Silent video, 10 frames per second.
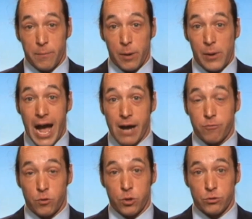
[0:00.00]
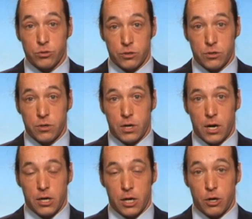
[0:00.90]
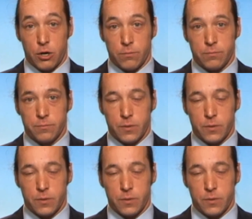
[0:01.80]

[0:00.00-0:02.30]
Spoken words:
About half of those are